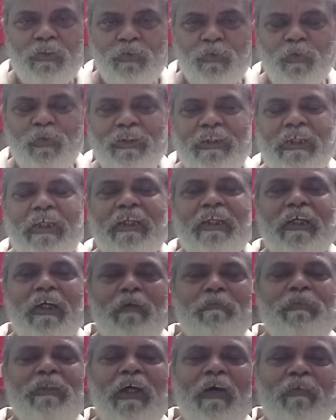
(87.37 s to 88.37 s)
So here
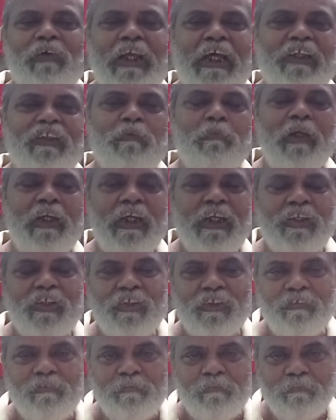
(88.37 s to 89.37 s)
comes our
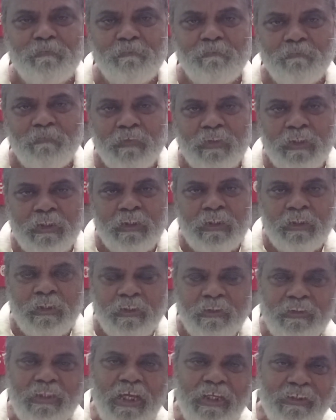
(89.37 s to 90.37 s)
explanation.
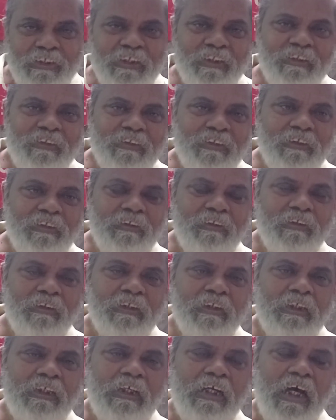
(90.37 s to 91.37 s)
That is,
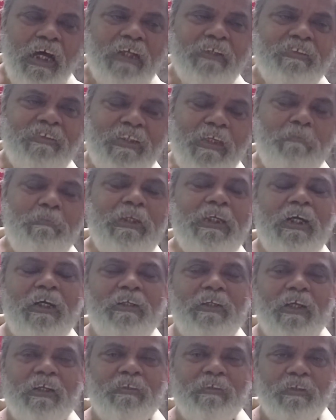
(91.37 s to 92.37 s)
a
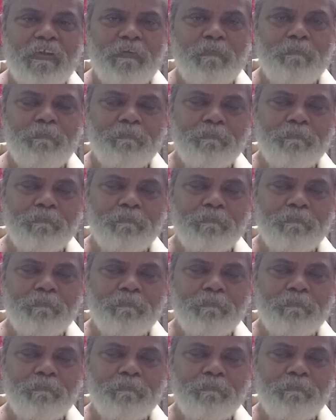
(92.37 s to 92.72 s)
semiconductor,